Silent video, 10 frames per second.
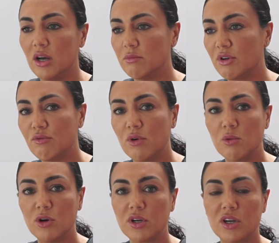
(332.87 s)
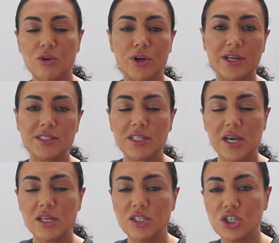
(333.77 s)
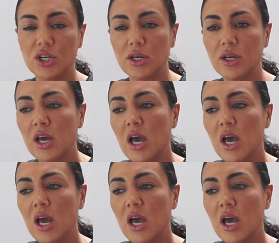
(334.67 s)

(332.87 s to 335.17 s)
if we're working on anti-aging.